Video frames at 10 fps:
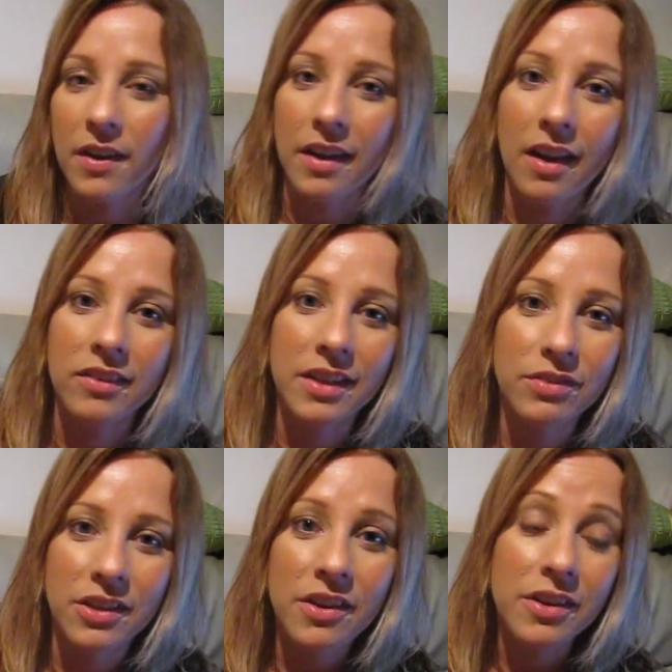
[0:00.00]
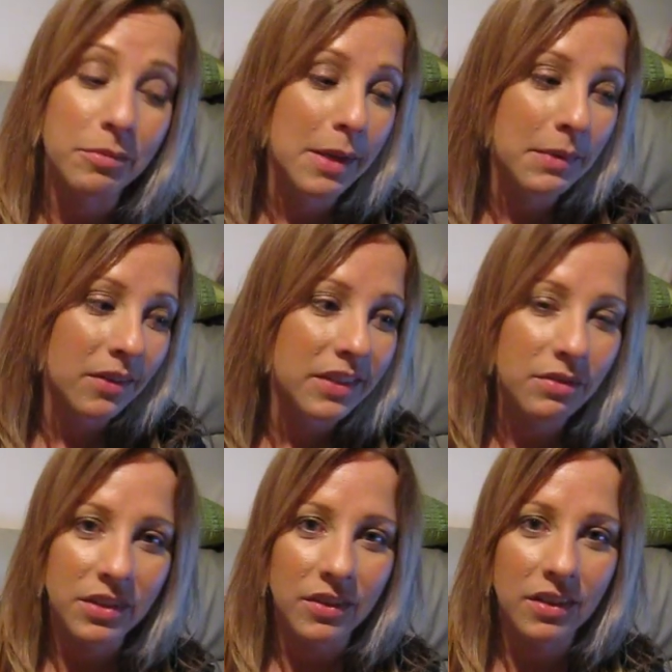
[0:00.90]
I'll never know. Maybe I'll
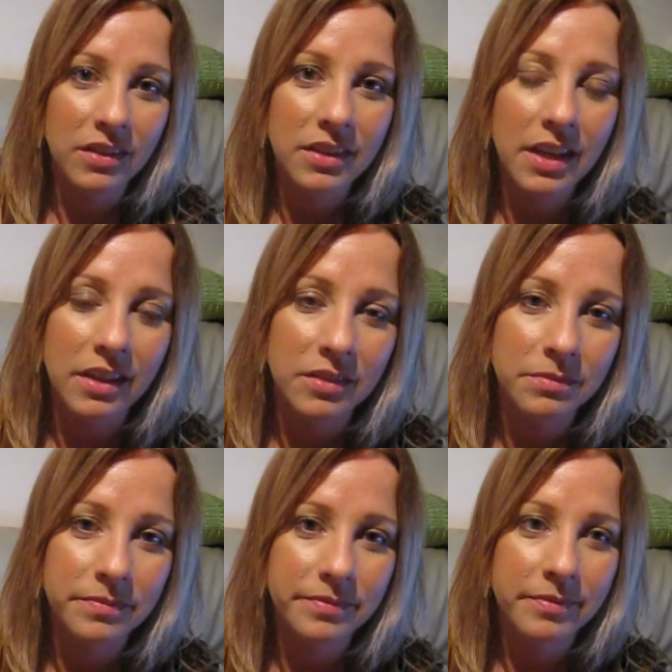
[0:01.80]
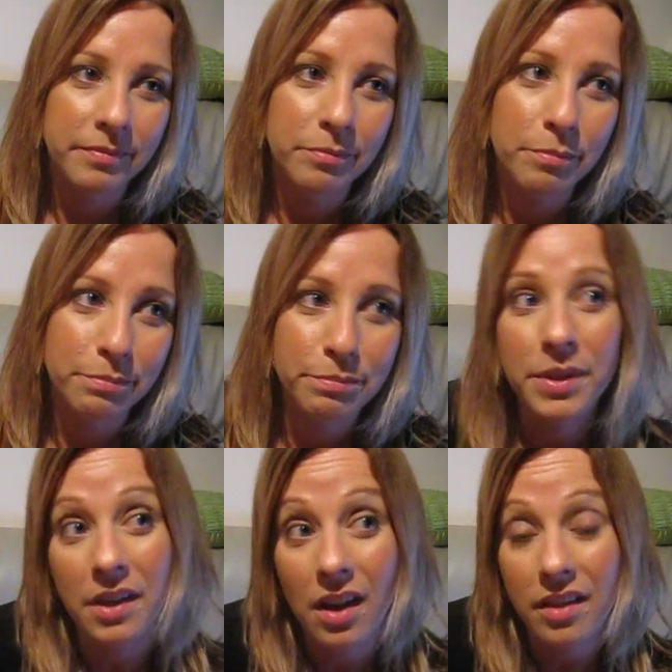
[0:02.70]
never know.
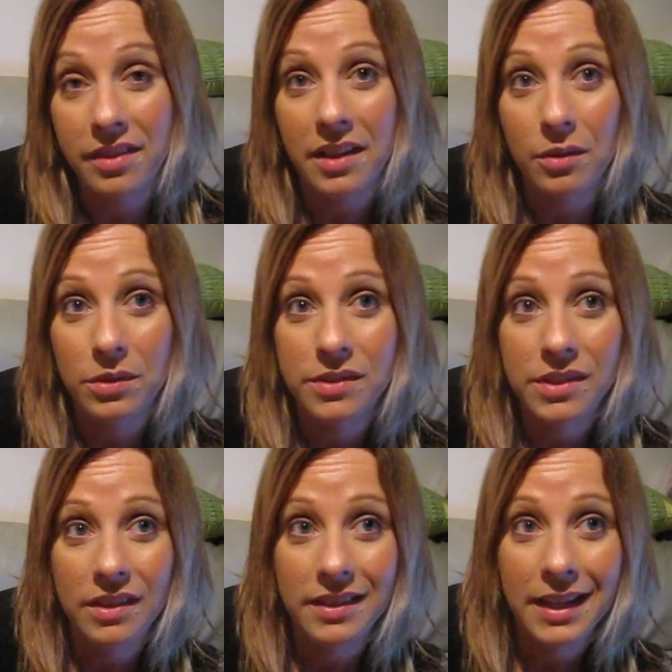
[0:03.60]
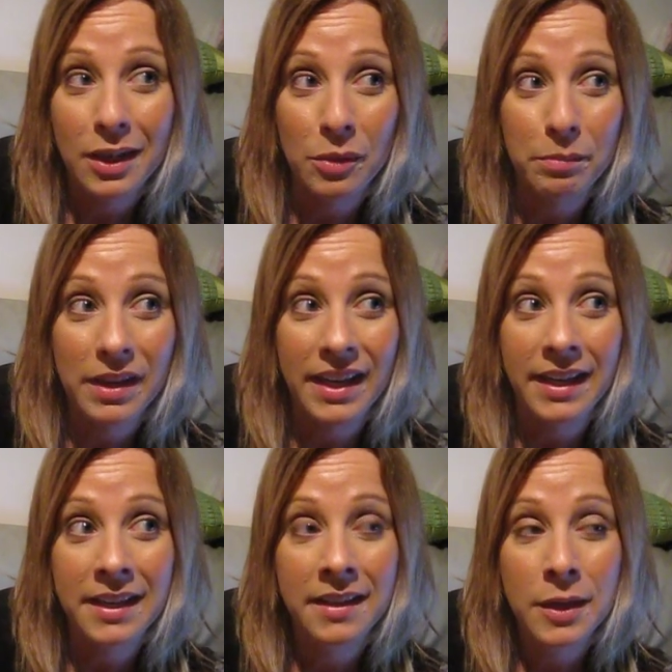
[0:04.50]
But I think it would certainly help
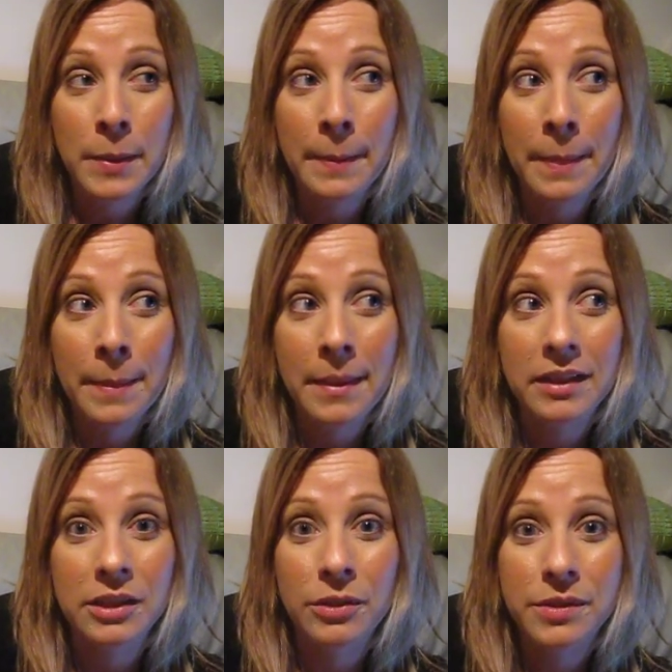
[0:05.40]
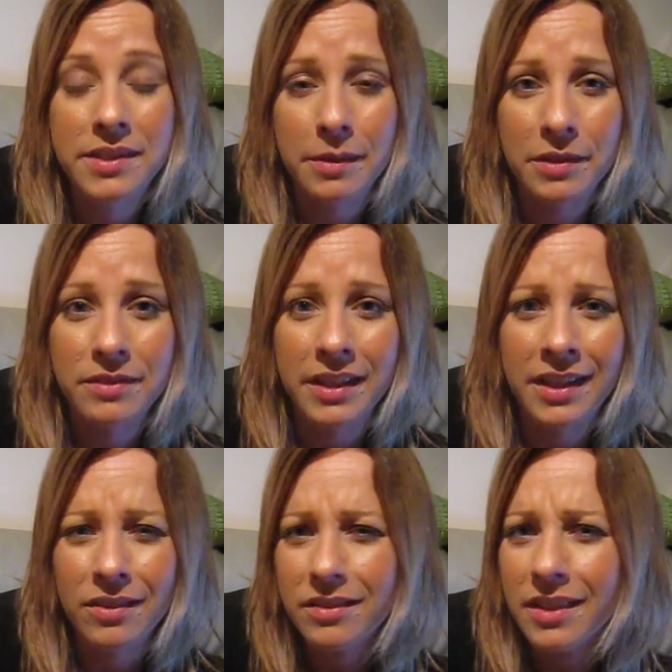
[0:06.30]
me lose some of the
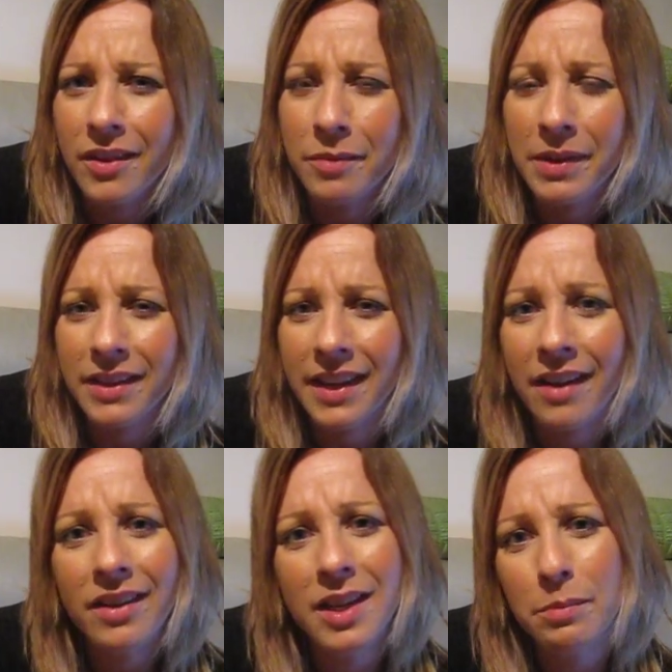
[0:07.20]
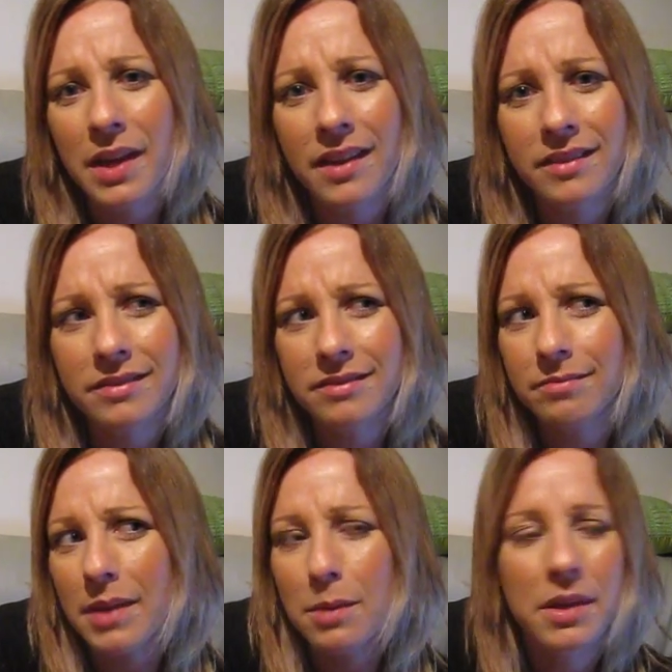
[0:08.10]
guilt that I might carry about
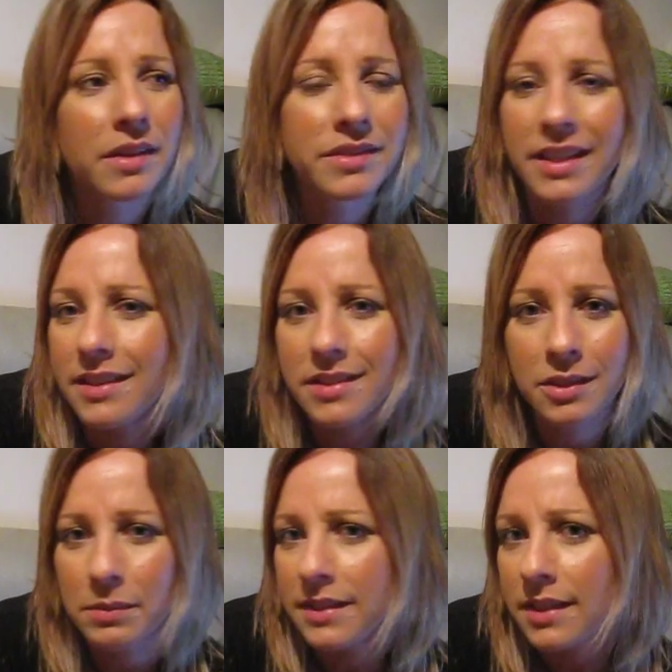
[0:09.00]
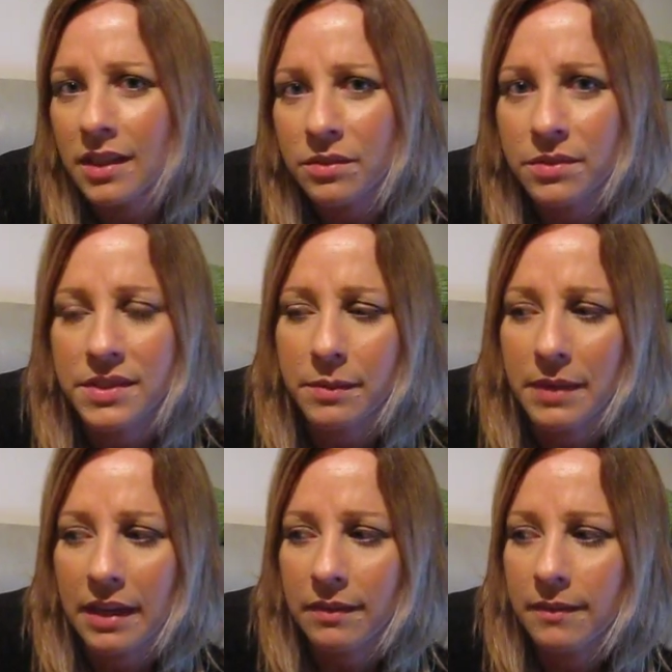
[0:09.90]
maybe I've done this to myself
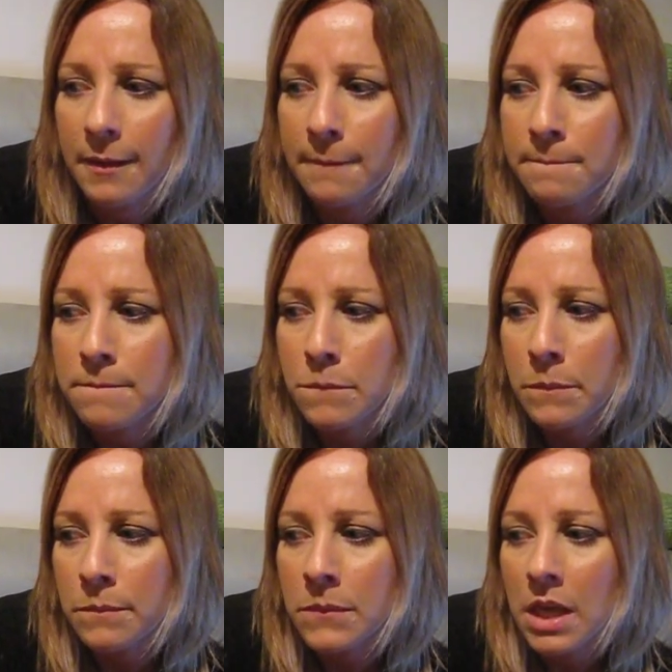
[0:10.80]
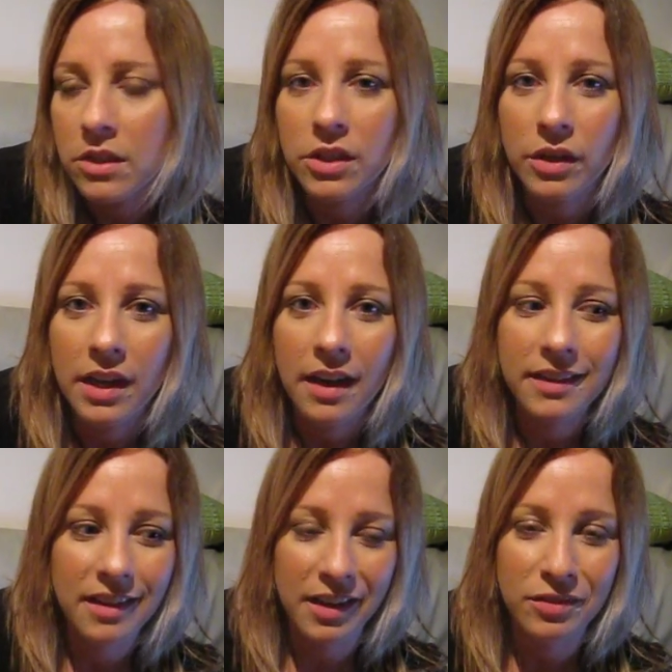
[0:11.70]
somehow. So
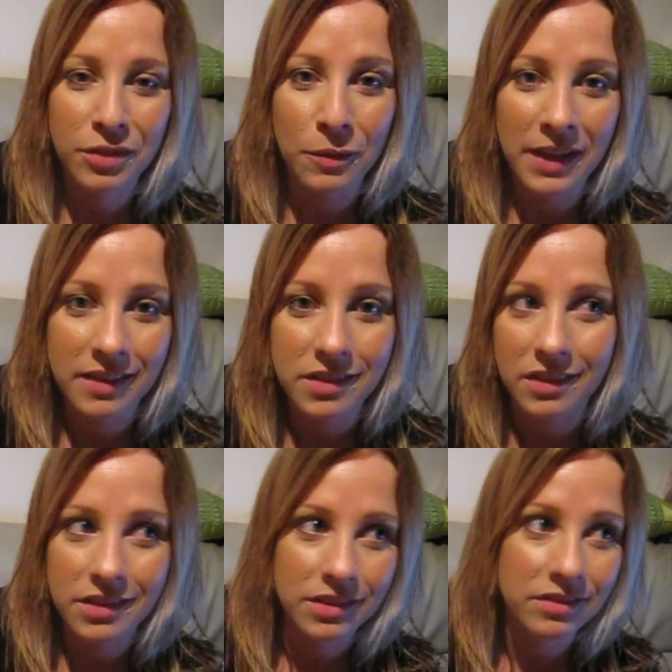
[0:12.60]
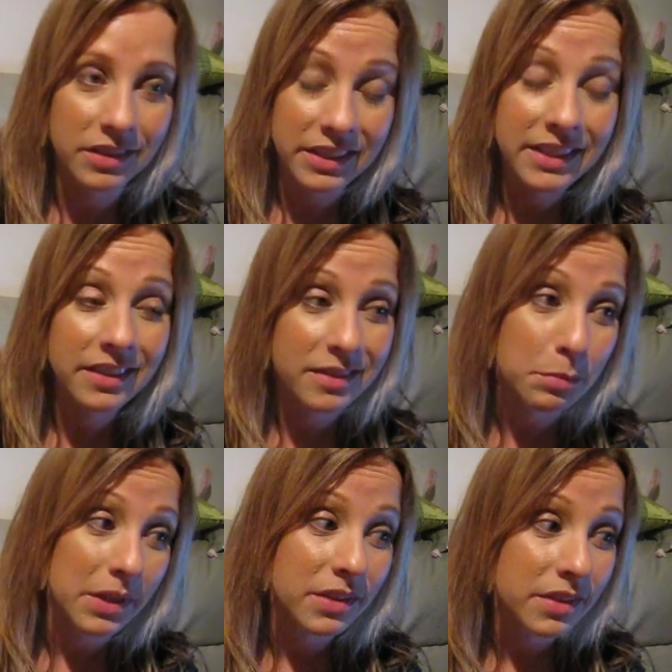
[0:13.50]
I'd like a few answers, really, I
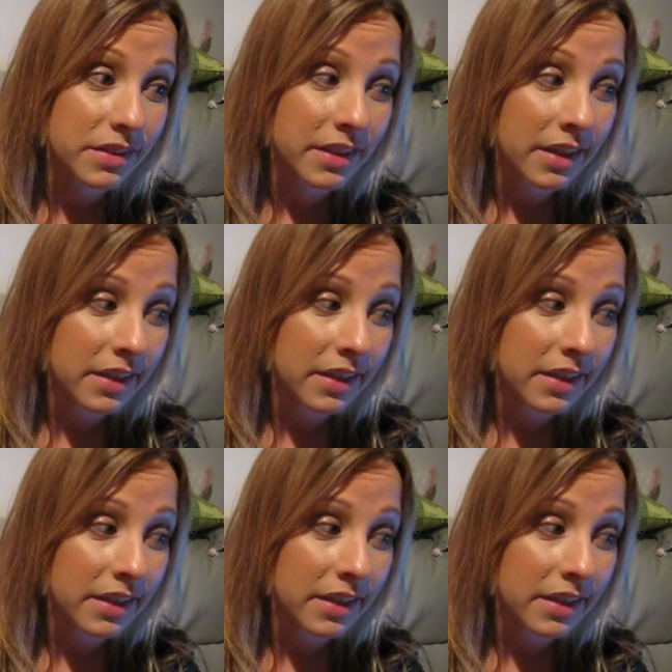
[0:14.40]
suppose.